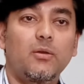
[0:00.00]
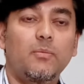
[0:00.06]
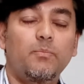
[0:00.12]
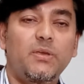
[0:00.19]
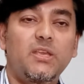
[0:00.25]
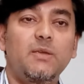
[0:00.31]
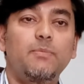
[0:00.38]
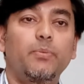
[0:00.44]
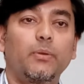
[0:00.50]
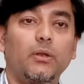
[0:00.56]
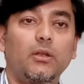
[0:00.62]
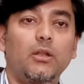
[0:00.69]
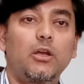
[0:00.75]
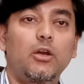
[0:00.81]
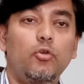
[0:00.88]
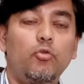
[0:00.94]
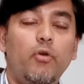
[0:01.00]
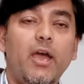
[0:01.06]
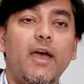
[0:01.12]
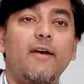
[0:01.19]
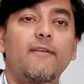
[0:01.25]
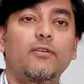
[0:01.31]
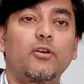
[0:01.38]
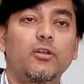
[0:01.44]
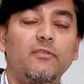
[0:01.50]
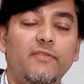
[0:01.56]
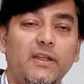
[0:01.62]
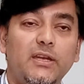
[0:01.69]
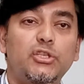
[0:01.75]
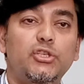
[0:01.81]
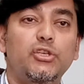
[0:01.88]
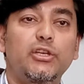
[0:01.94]
people who have
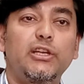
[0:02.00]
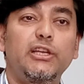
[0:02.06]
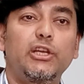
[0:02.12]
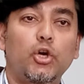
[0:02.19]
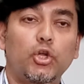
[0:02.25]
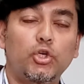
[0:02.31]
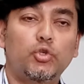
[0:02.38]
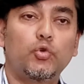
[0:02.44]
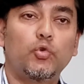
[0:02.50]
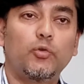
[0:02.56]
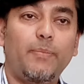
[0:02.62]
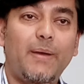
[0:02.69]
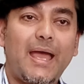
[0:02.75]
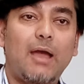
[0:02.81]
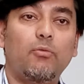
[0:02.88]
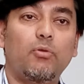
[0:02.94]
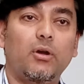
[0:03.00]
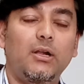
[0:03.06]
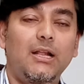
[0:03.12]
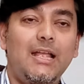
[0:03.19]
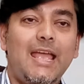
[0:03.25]
conventionally controlled power,